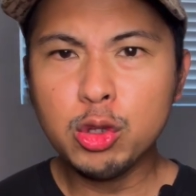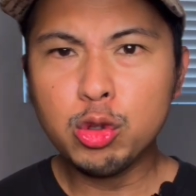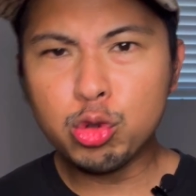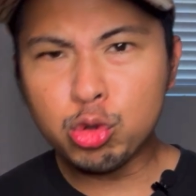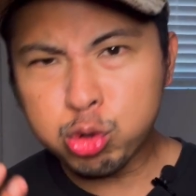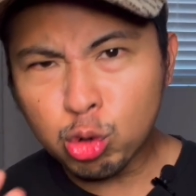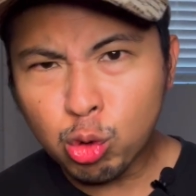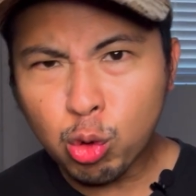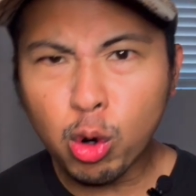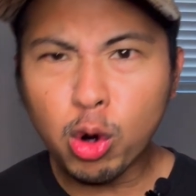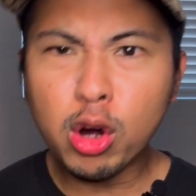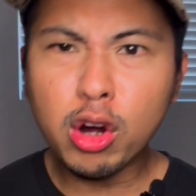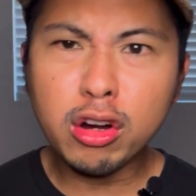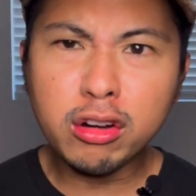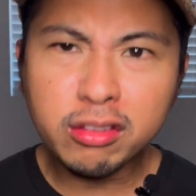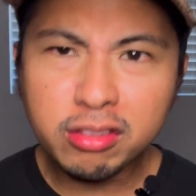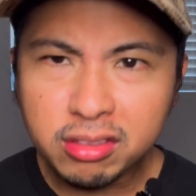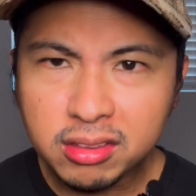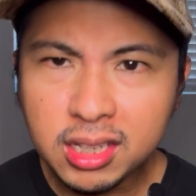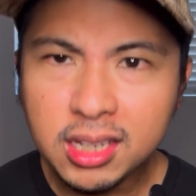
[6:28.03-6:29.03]
too
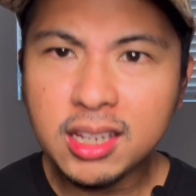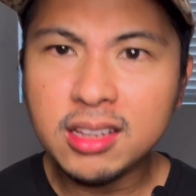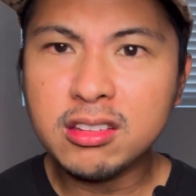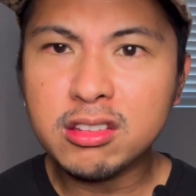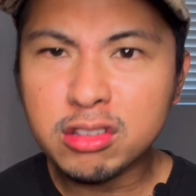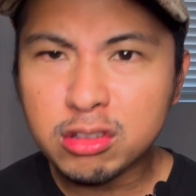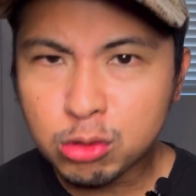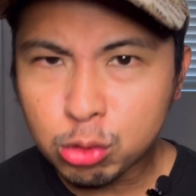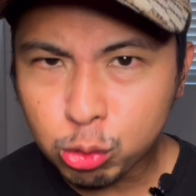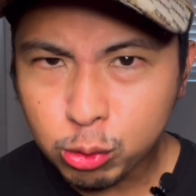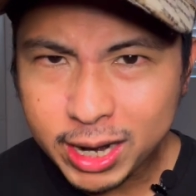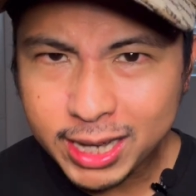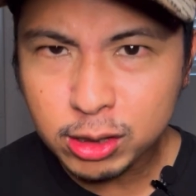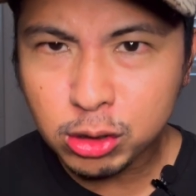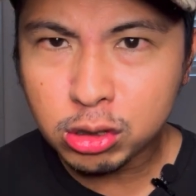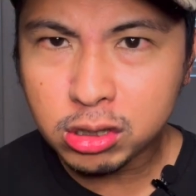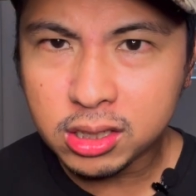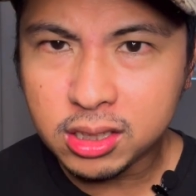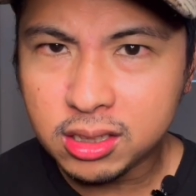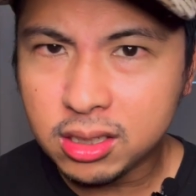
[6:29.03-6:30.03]
earthy and
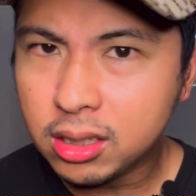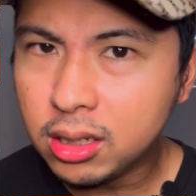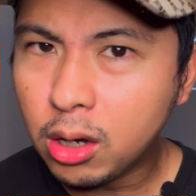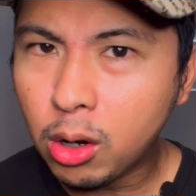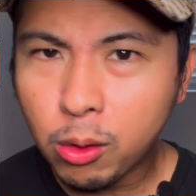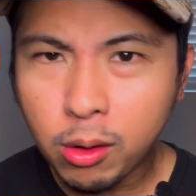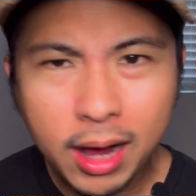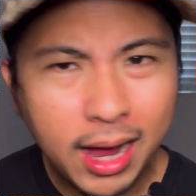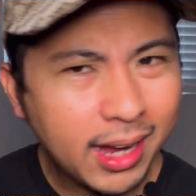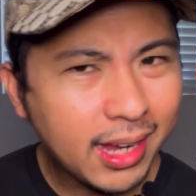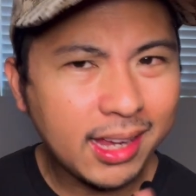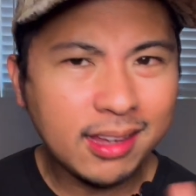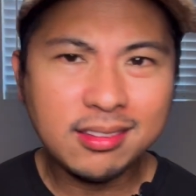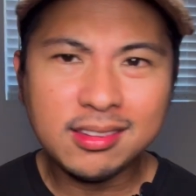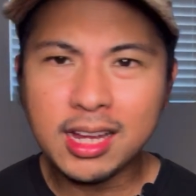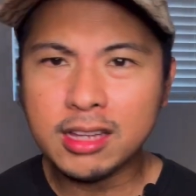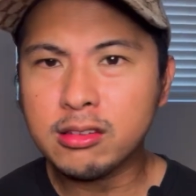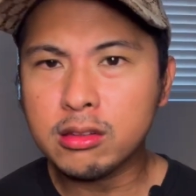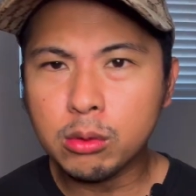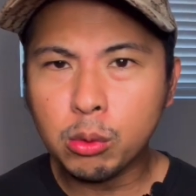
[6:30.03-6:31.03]
scratchy. You know, I guess
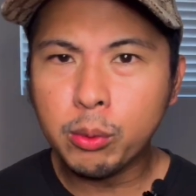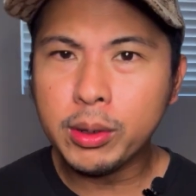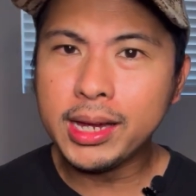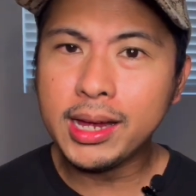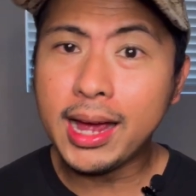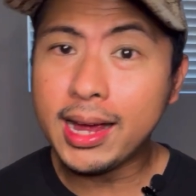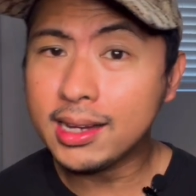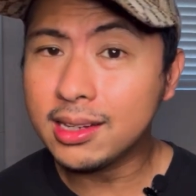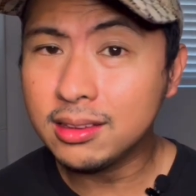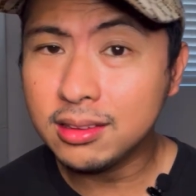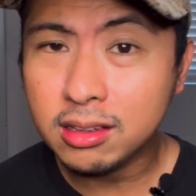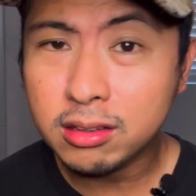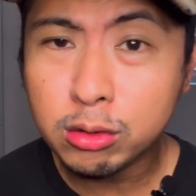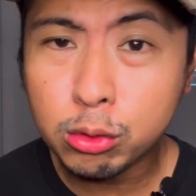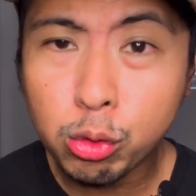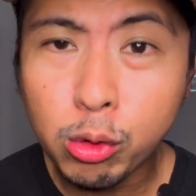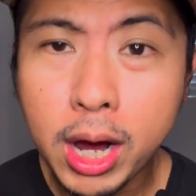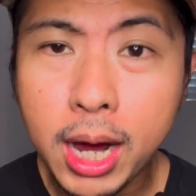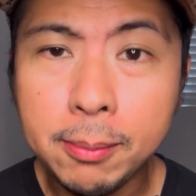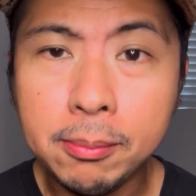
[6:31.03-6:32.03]
that's the way I can
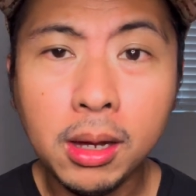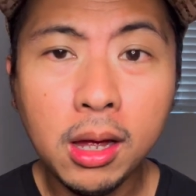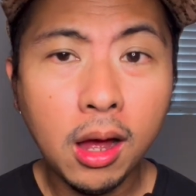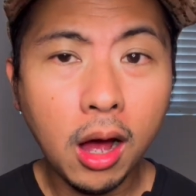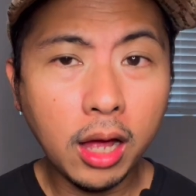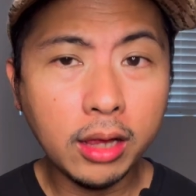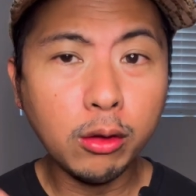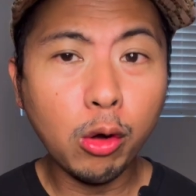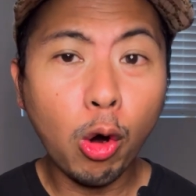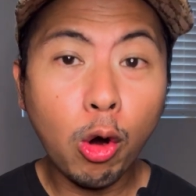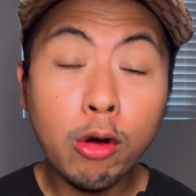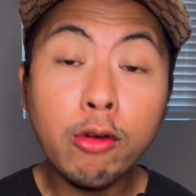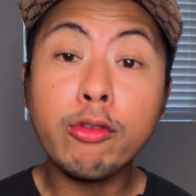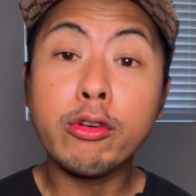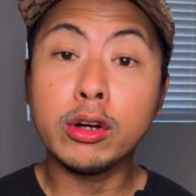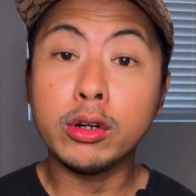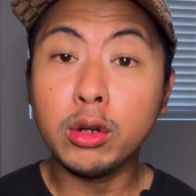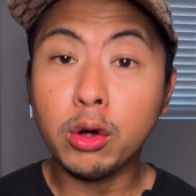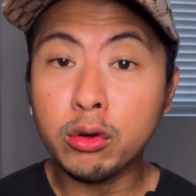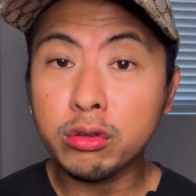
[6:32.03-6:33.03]
describe an
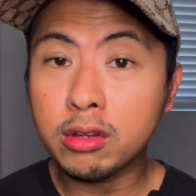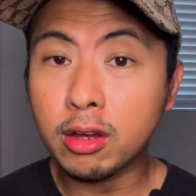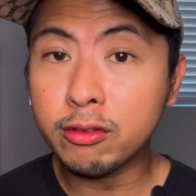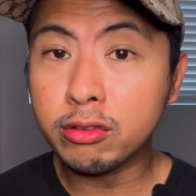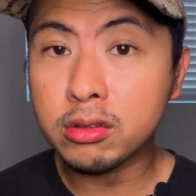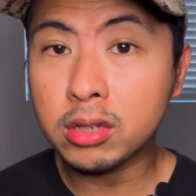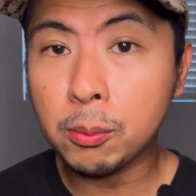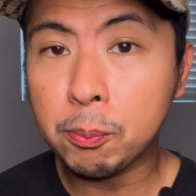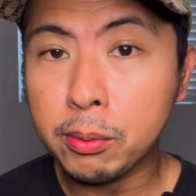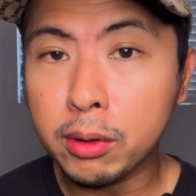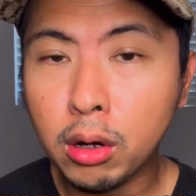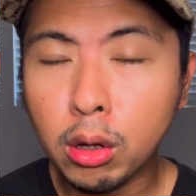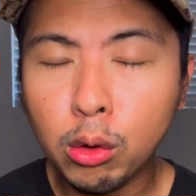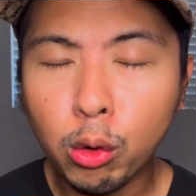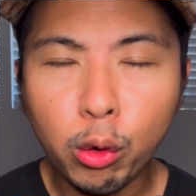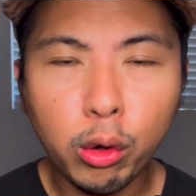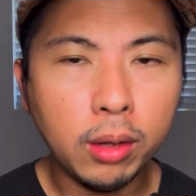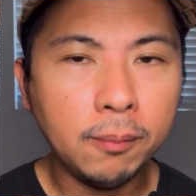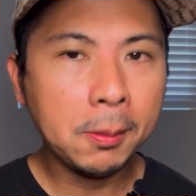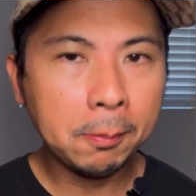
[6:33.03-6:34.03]
overdose of Cypriol
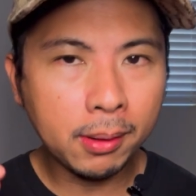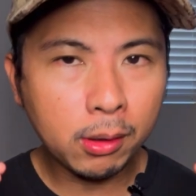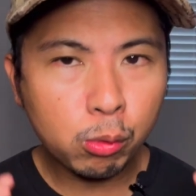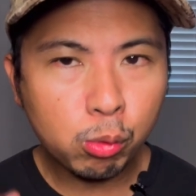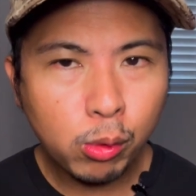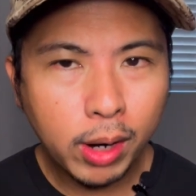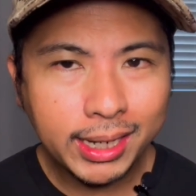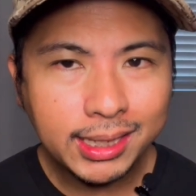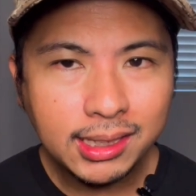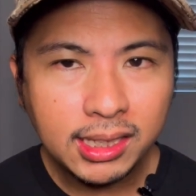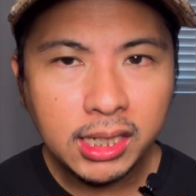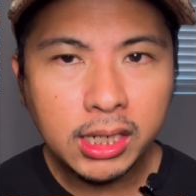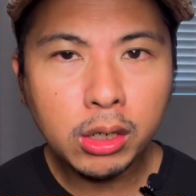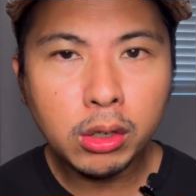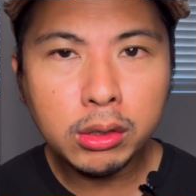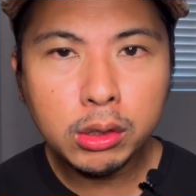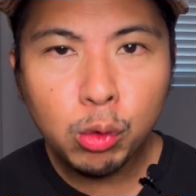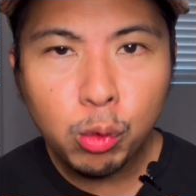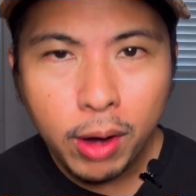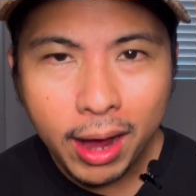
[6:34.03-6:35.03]
oil. But right here
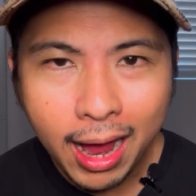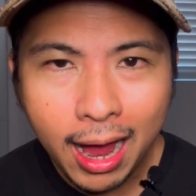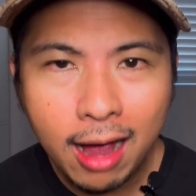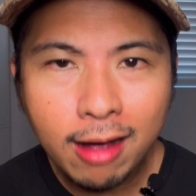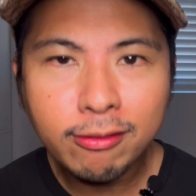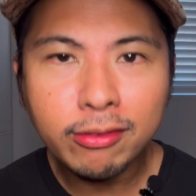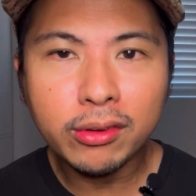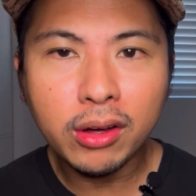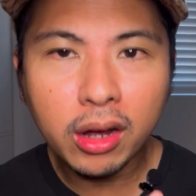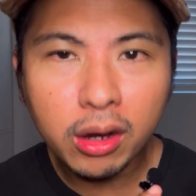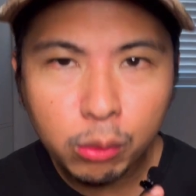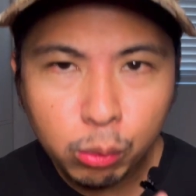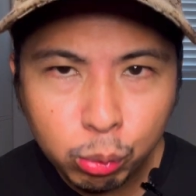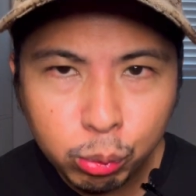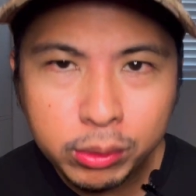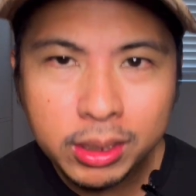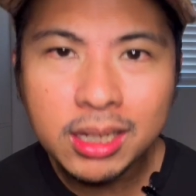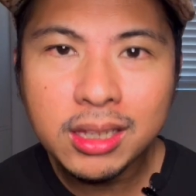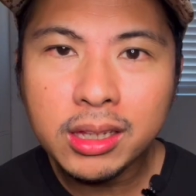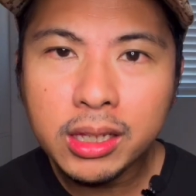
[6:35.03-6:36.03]
you have a
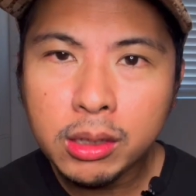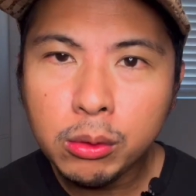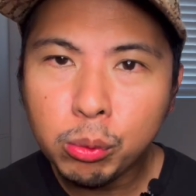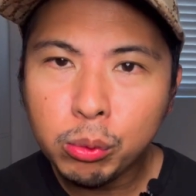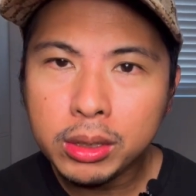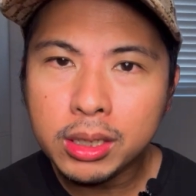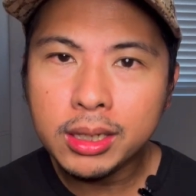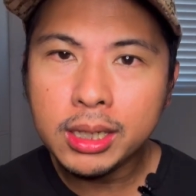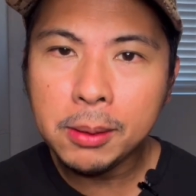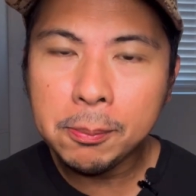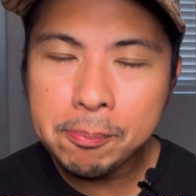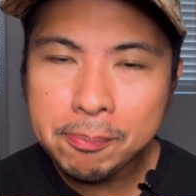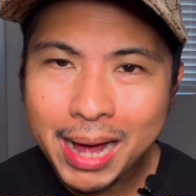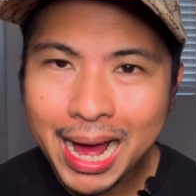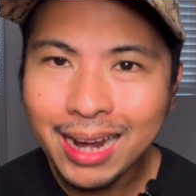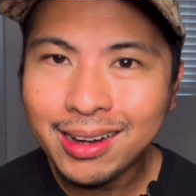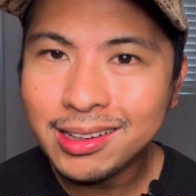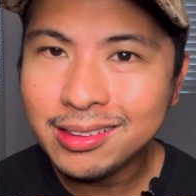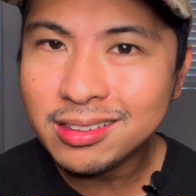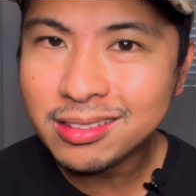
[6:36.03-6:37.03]
really, really
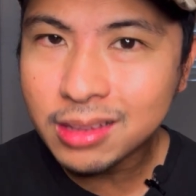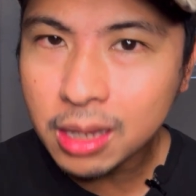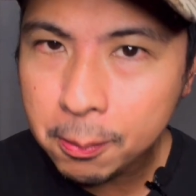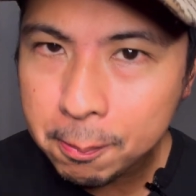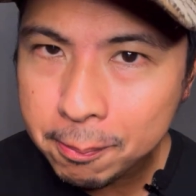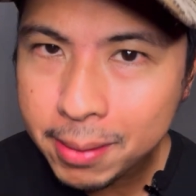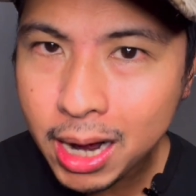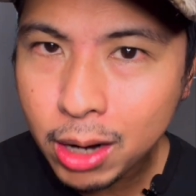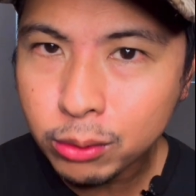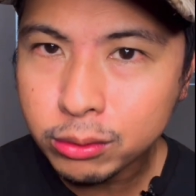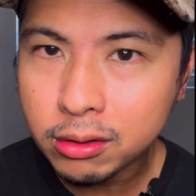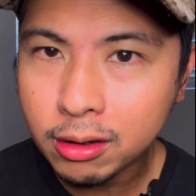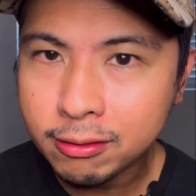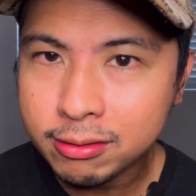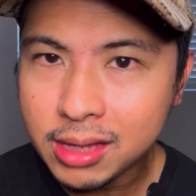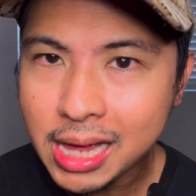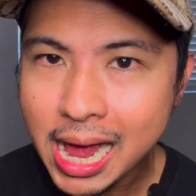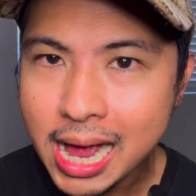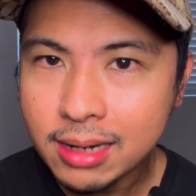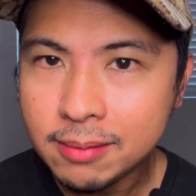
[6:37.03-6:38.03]
balanced amount of
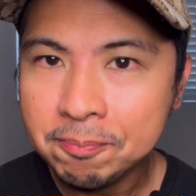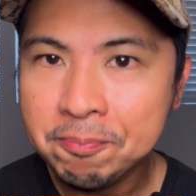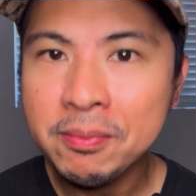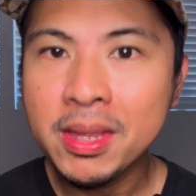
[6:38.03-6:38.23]
that.